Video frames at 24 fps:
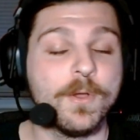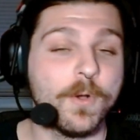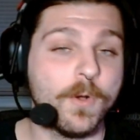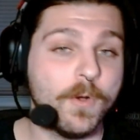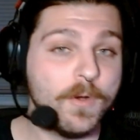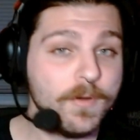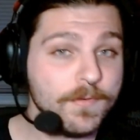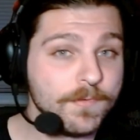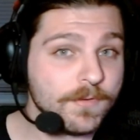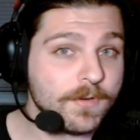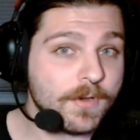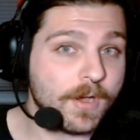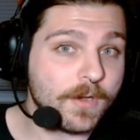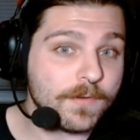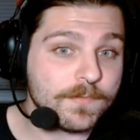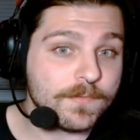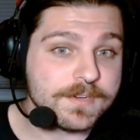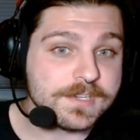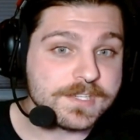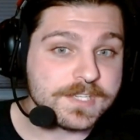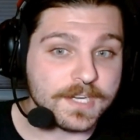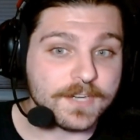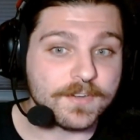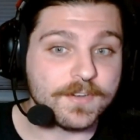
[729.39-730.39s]
Overall,
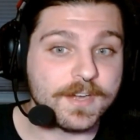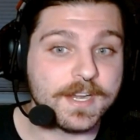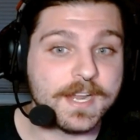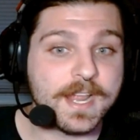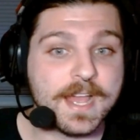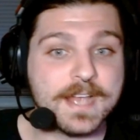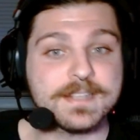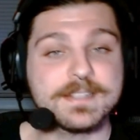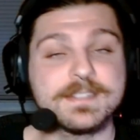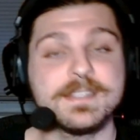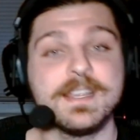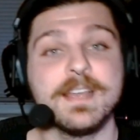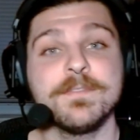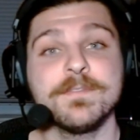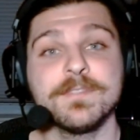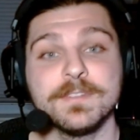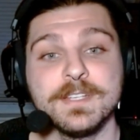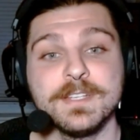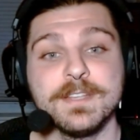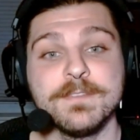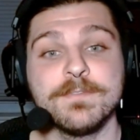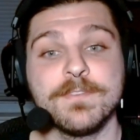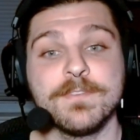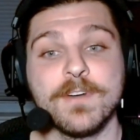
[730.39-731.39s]
Regenerate has
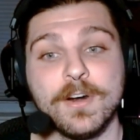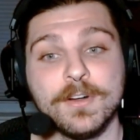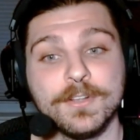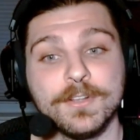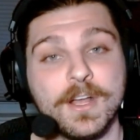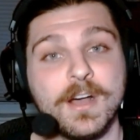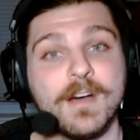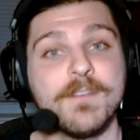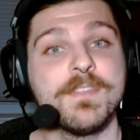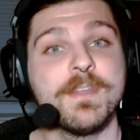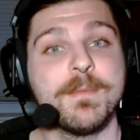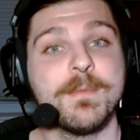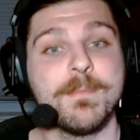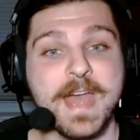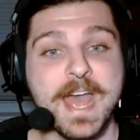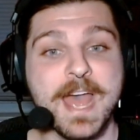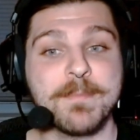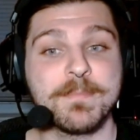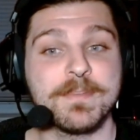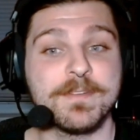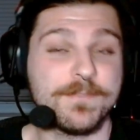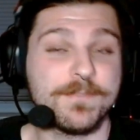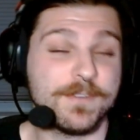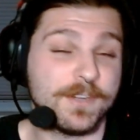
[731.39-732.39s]
definitely fallen off the
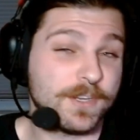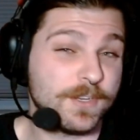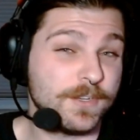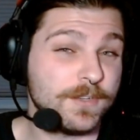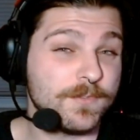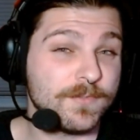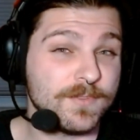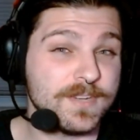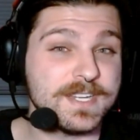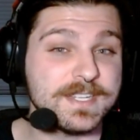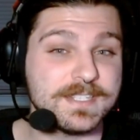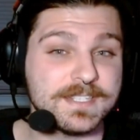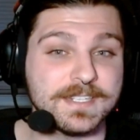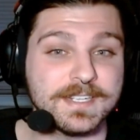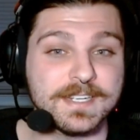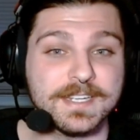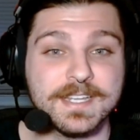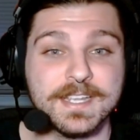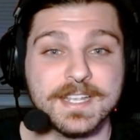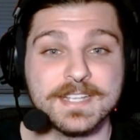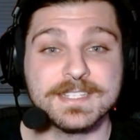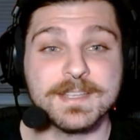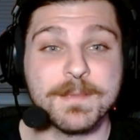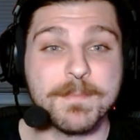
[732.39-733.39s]
map, and for good reason.
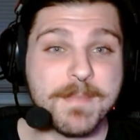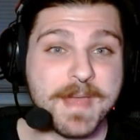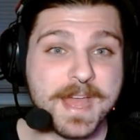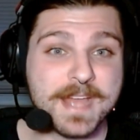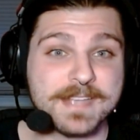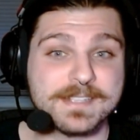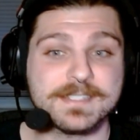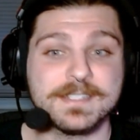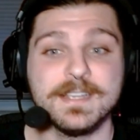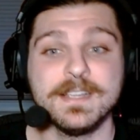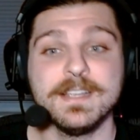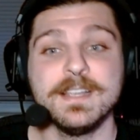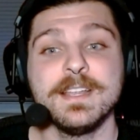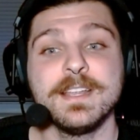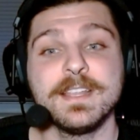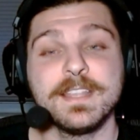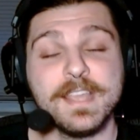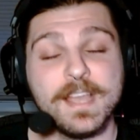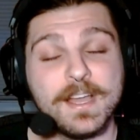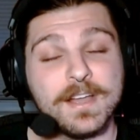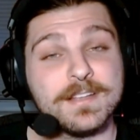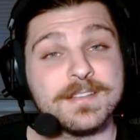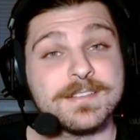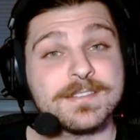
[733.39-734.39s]
It's a mess,
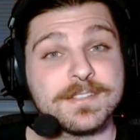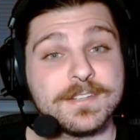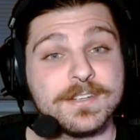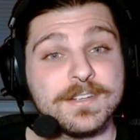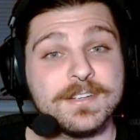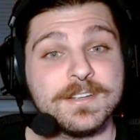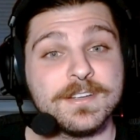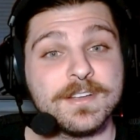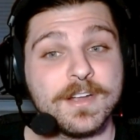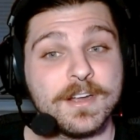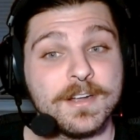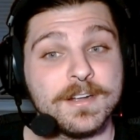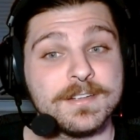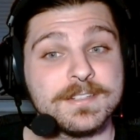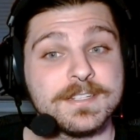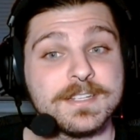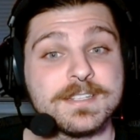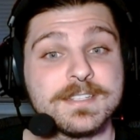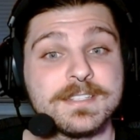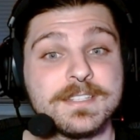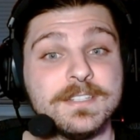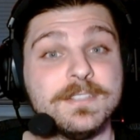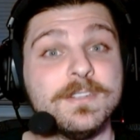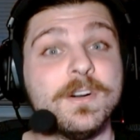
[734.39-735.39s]
yet on certain cards it
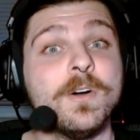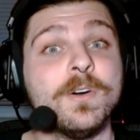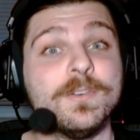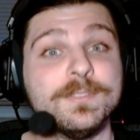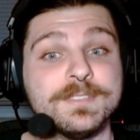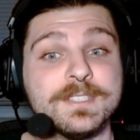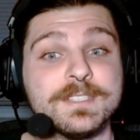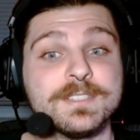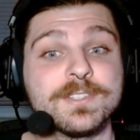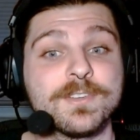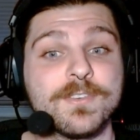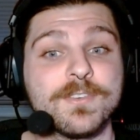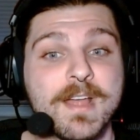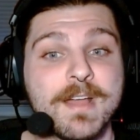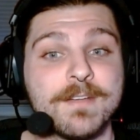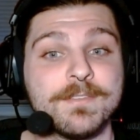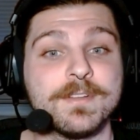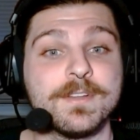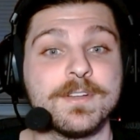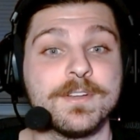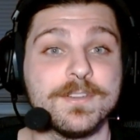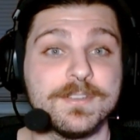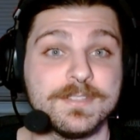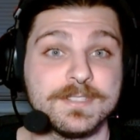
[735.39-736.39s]
still holds its ground
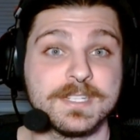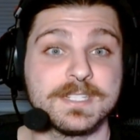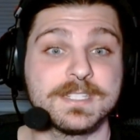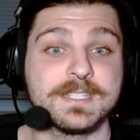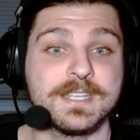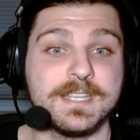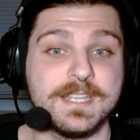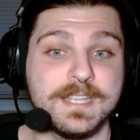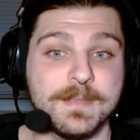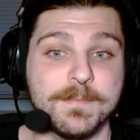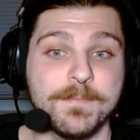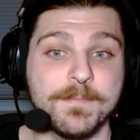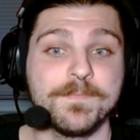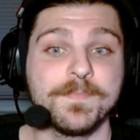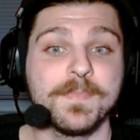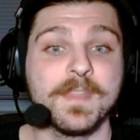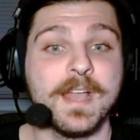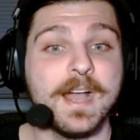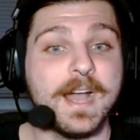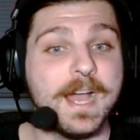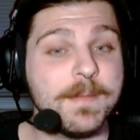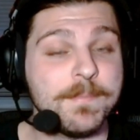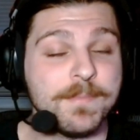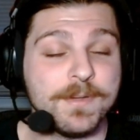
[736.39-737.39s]
and earns its keep.
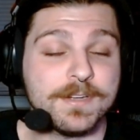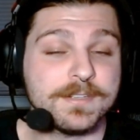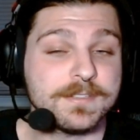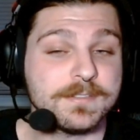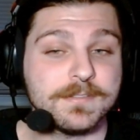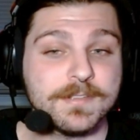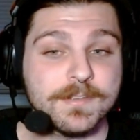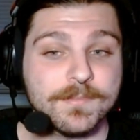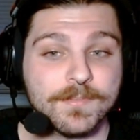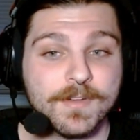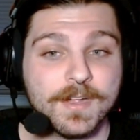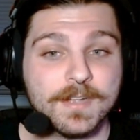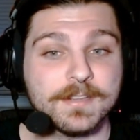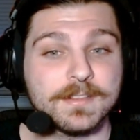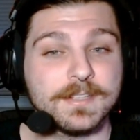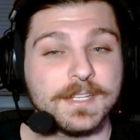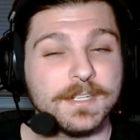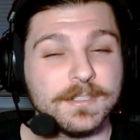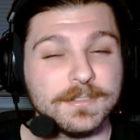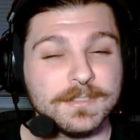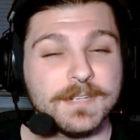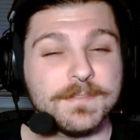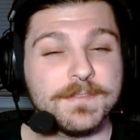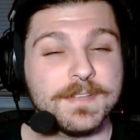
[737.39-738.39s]
I personally run
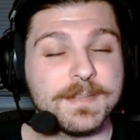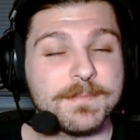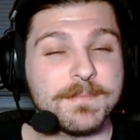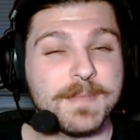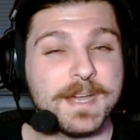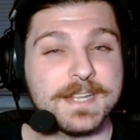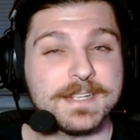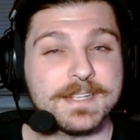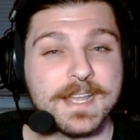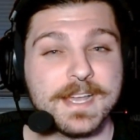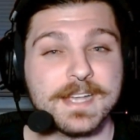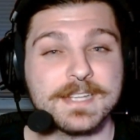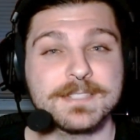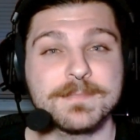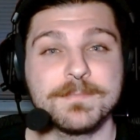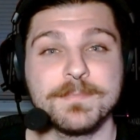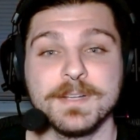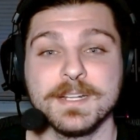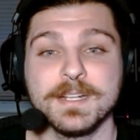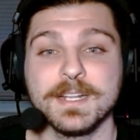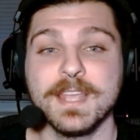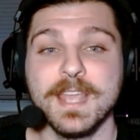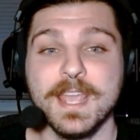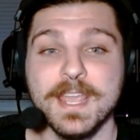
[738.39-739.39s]
little of it in my decks,
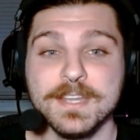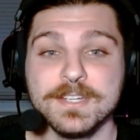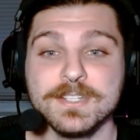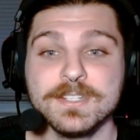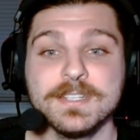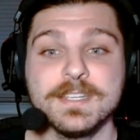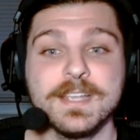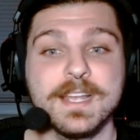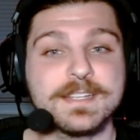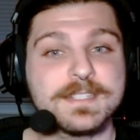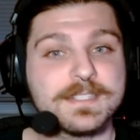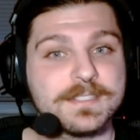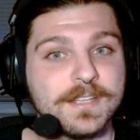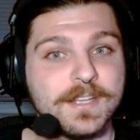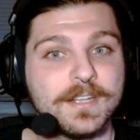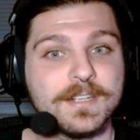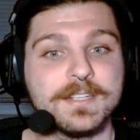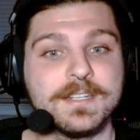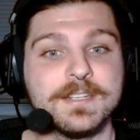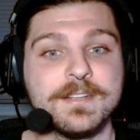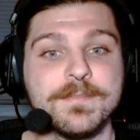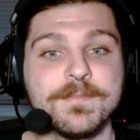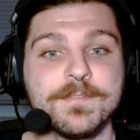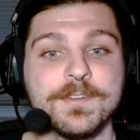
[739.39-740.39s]
but occasionally I slot
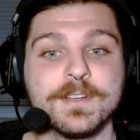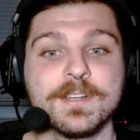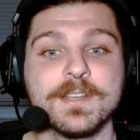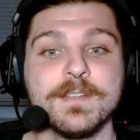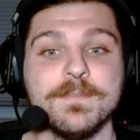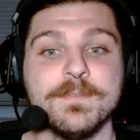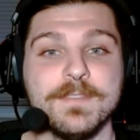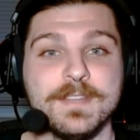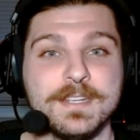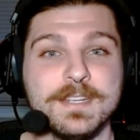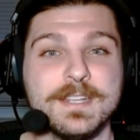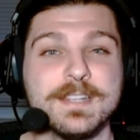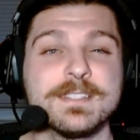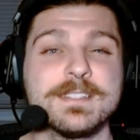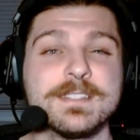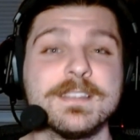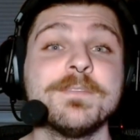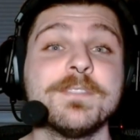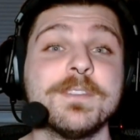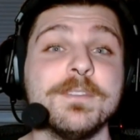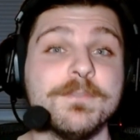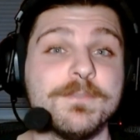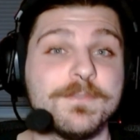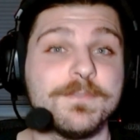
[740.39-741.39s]
it in for convenience
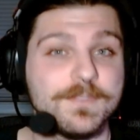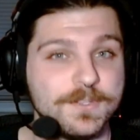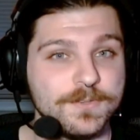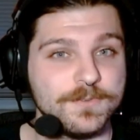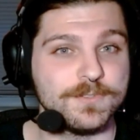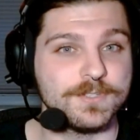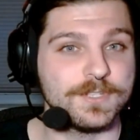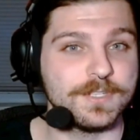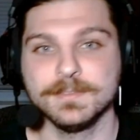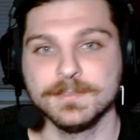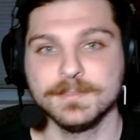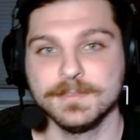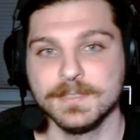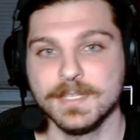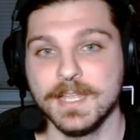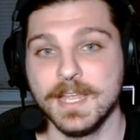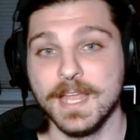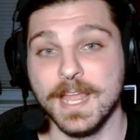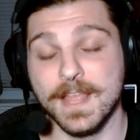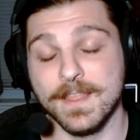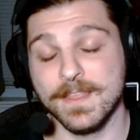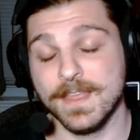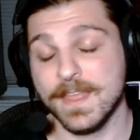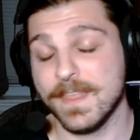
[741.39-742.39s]
of confusion.
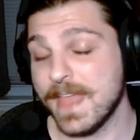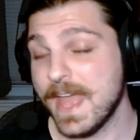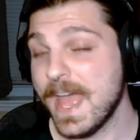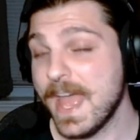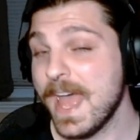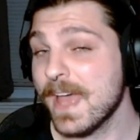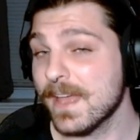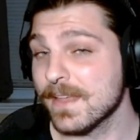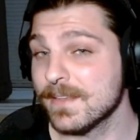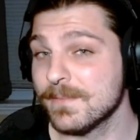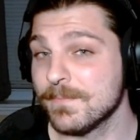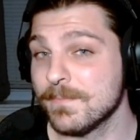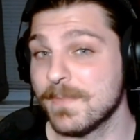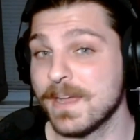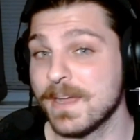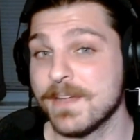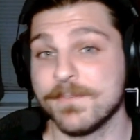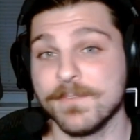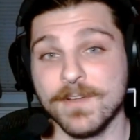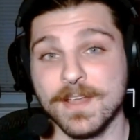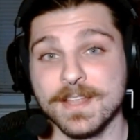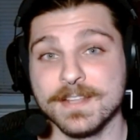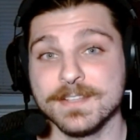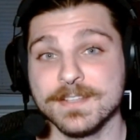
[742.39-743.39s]
And then that, my
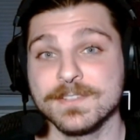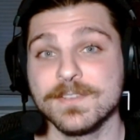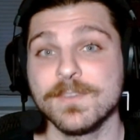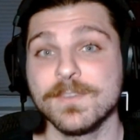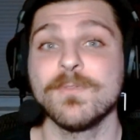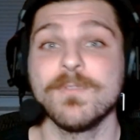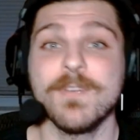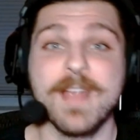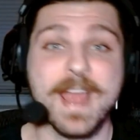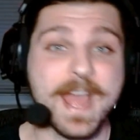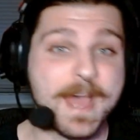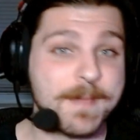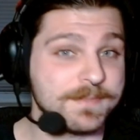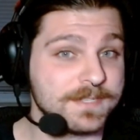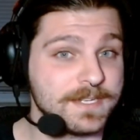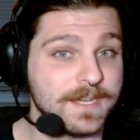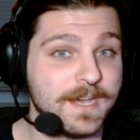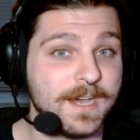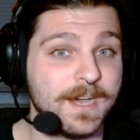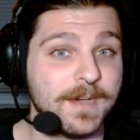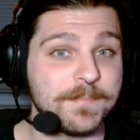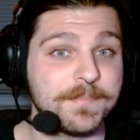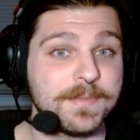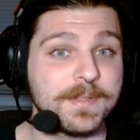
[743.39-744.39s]
friends, wraps
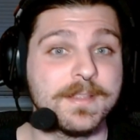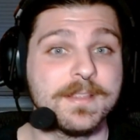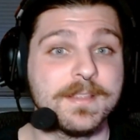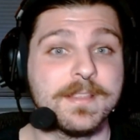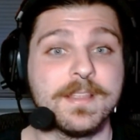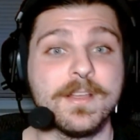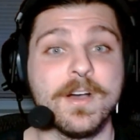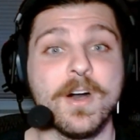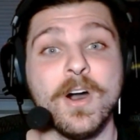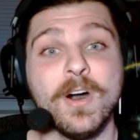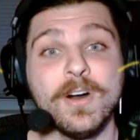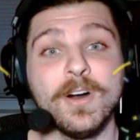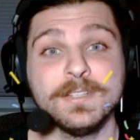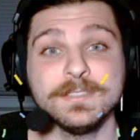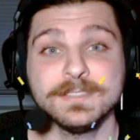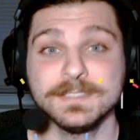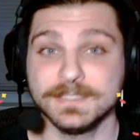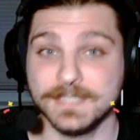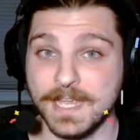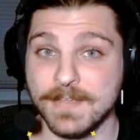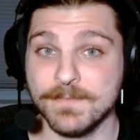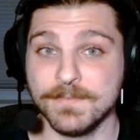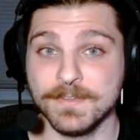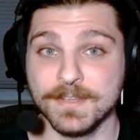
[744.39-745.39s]
up all
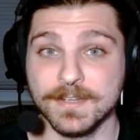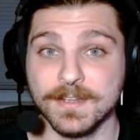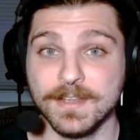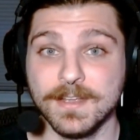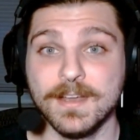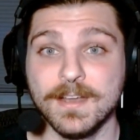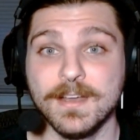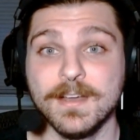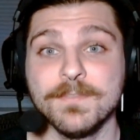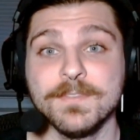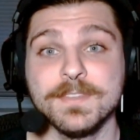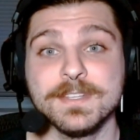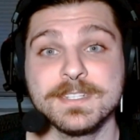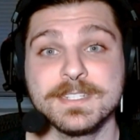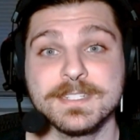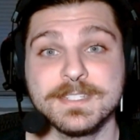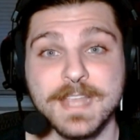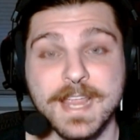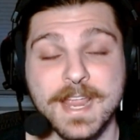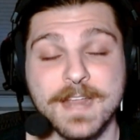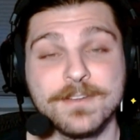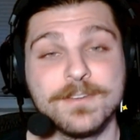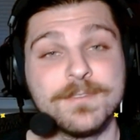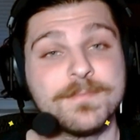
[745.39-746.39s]
7 of the
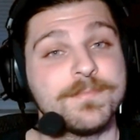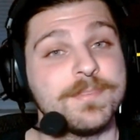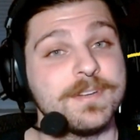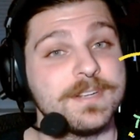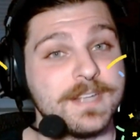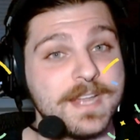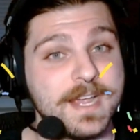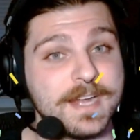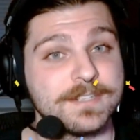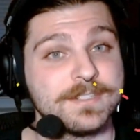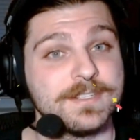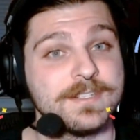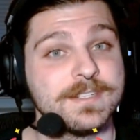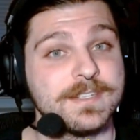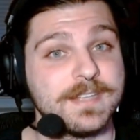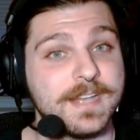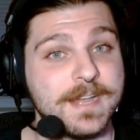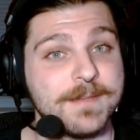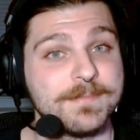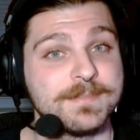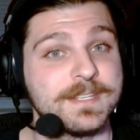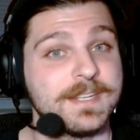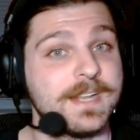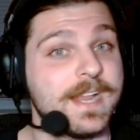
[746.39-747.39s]
standard protection
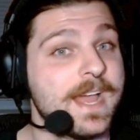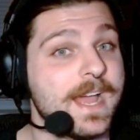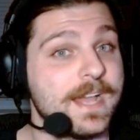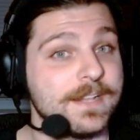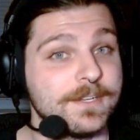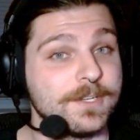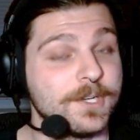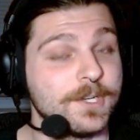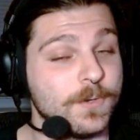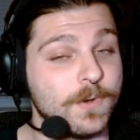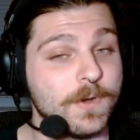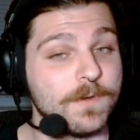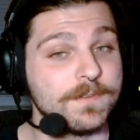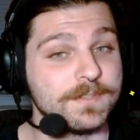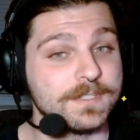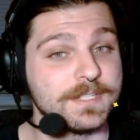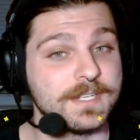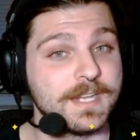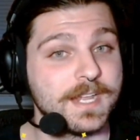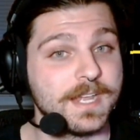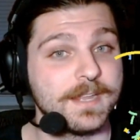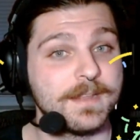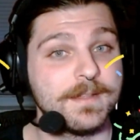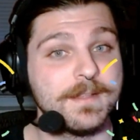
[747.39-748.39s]
types that I had to go over today.